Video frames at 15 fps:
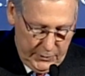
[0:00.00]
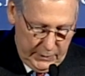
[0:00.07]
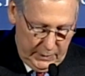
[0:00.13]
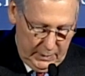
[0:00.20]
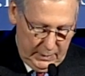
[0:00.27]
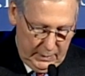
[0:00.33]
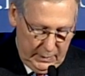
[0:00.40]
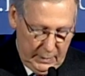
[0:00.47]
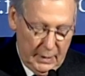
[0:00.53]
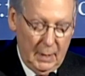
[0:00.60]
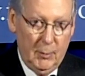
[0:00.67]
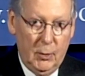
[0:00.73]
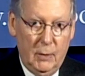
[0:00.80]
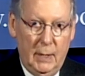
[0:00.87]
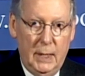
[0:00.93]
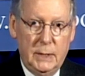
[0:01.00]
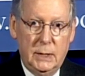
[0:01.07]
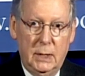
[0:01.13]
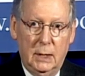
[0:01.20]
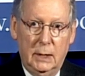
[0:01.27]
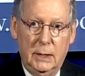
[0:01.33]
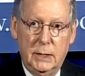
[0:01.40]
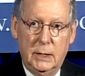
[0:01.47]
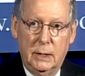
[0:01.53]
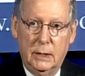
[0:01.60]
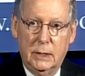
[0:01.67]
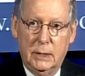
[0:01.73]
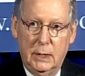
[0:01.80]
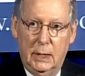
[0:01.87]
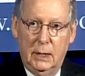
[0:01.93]
First, the Democrats, at
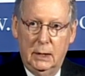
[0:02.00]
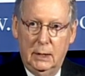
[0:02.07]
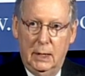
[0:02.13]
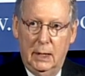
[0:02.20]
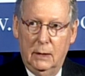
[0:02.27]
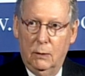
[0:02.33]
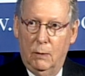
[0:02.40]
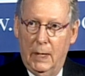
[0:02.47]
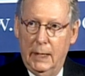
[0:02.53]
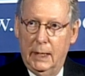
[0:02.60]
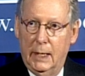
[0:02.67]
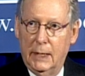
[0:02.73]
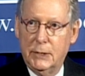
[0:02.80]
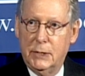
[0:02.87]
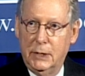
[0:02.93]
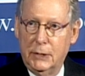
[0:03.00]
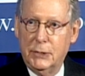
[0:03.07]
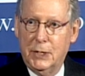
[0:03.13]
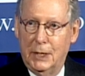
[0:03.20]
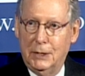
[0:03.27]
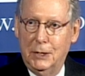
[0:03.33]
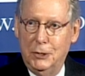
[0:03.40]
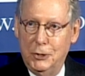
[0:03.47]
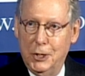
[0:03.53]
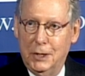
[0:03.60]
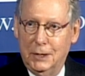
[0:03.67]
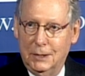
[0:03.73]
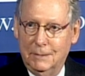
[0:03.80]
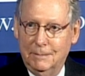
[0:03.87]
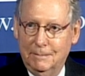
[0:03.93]
least in the Senate and the White House, still set
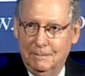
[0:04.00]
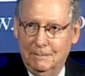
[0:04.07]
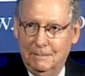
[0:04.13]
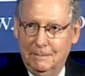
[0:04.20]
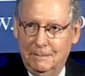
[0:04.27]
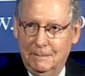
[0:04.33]
the agenda.